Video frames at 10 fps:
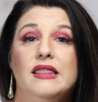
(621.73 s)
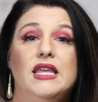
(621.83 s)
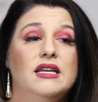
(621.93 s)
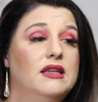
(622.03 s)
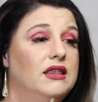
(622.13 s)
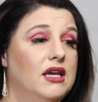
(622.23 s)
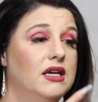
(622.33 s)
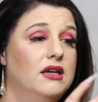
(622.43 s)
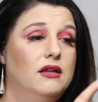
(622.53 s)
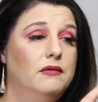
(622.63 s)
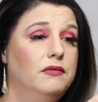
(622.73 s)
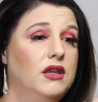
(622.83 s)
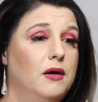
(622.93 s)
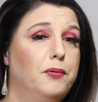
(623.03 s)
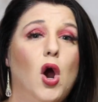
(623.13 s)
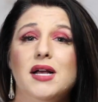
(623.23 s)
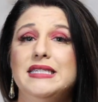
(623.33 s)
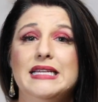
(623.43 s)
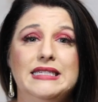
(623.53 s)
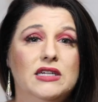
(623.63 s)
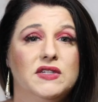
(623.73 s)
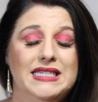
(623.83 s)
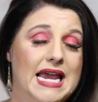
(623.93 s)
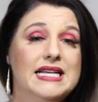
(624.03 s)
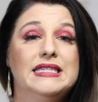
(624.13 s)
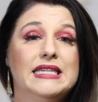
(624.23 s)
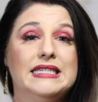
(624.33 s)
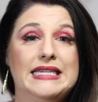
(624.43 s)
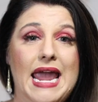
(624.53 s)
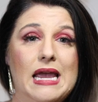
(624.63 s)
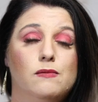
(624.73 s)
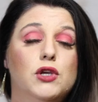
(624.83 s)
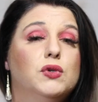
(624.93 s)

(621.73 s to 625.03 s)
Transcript: the process still stays the same.